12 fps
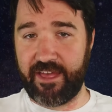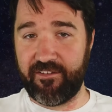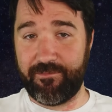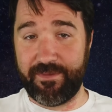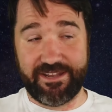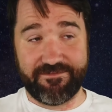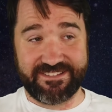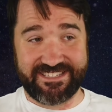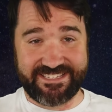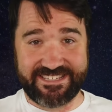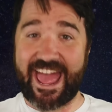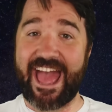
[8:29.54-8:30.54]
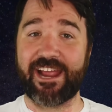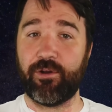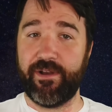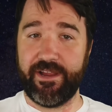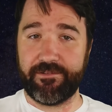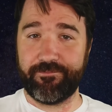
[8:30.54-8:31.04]
have been
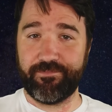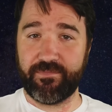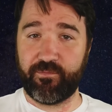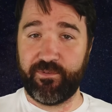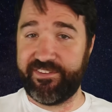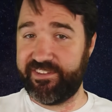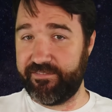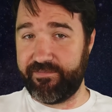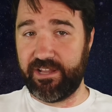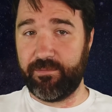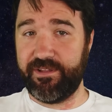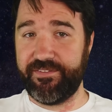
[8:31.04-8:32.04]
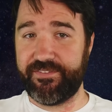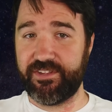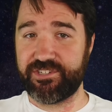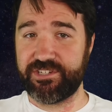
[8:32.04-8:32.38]
staggering. Recent developments